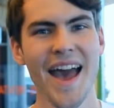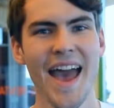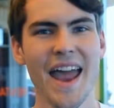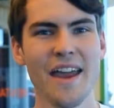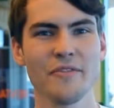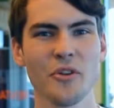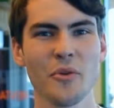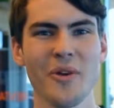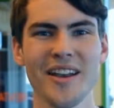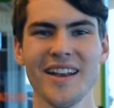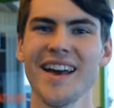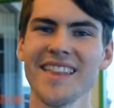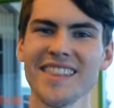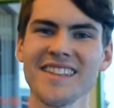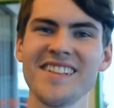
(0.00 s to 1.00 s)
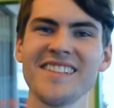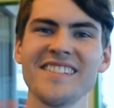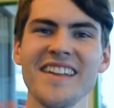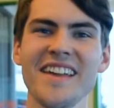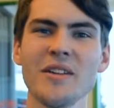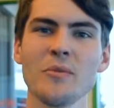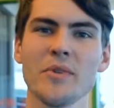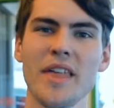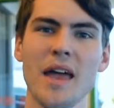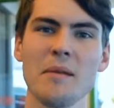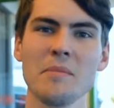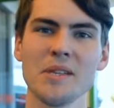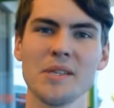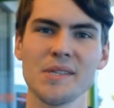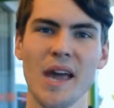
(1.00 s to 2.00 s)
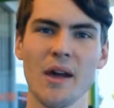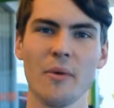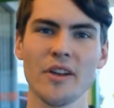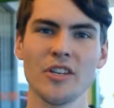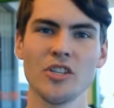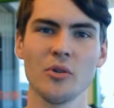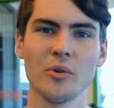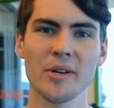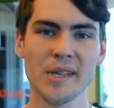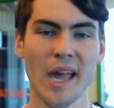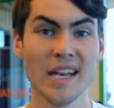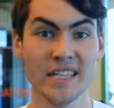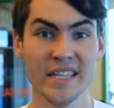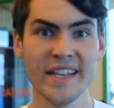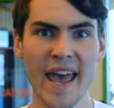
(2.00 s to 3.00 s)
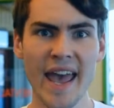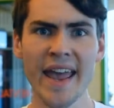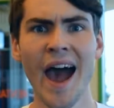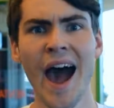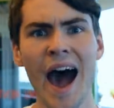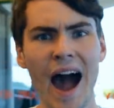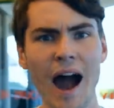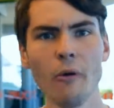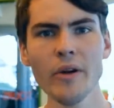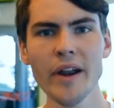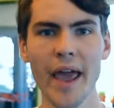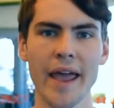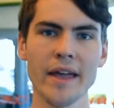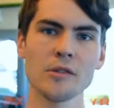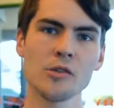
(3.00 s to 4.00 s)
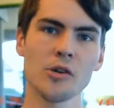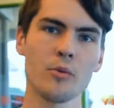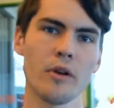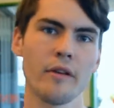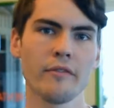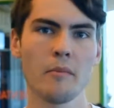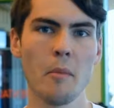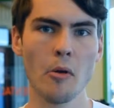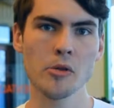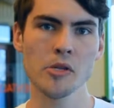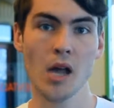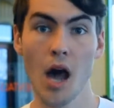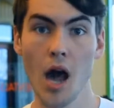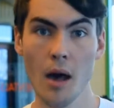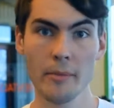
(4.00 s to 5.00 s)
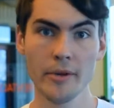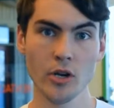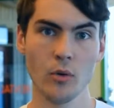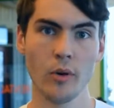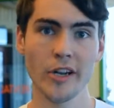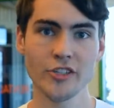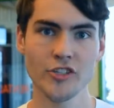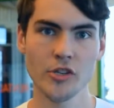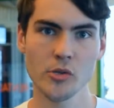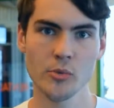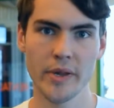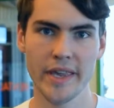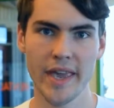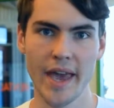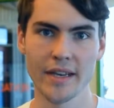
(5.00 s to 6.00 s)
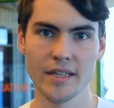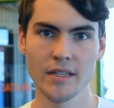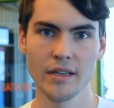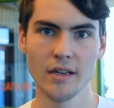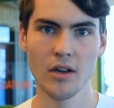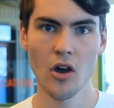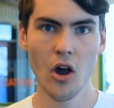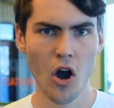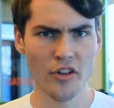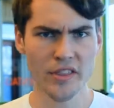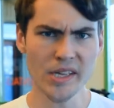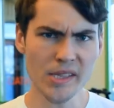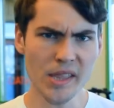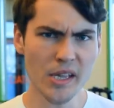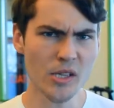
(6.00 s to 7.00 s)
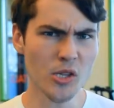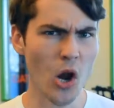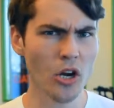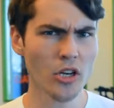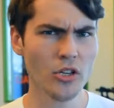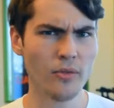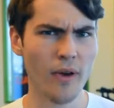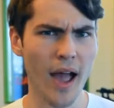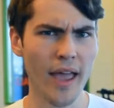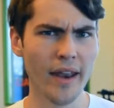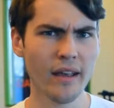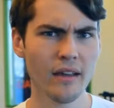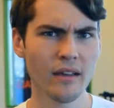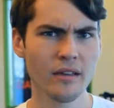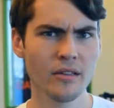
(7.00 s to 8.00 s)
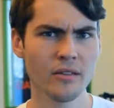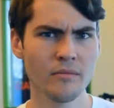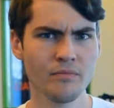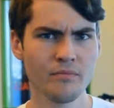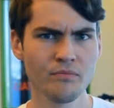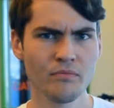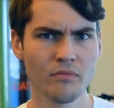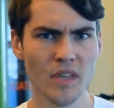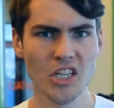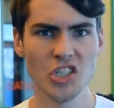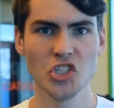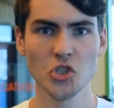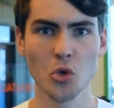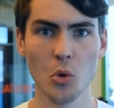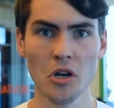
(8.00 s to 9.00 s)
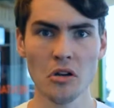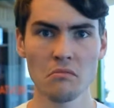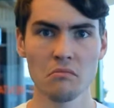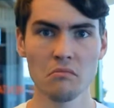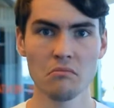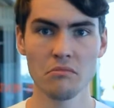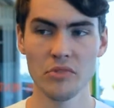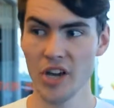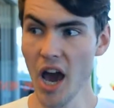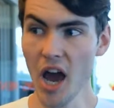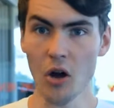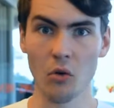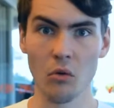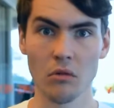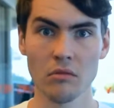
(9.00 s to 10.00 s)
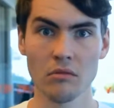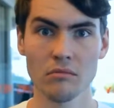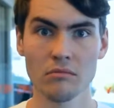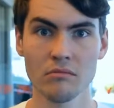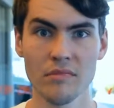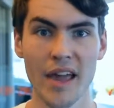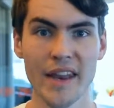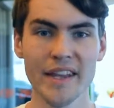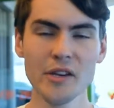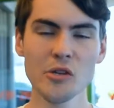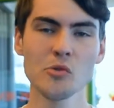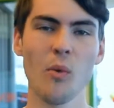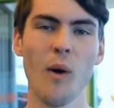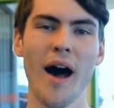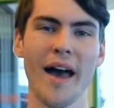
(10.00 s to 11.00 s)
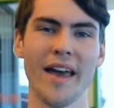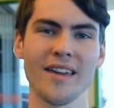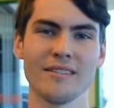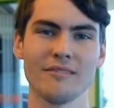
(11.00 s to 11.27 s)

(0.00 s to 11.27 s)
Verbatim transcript: Hey everyone, this is Ian with Edmonds Segway Tours, and today I want to answer one of the most common questions we get. Are these things hard to ride? In short, no. And here's why.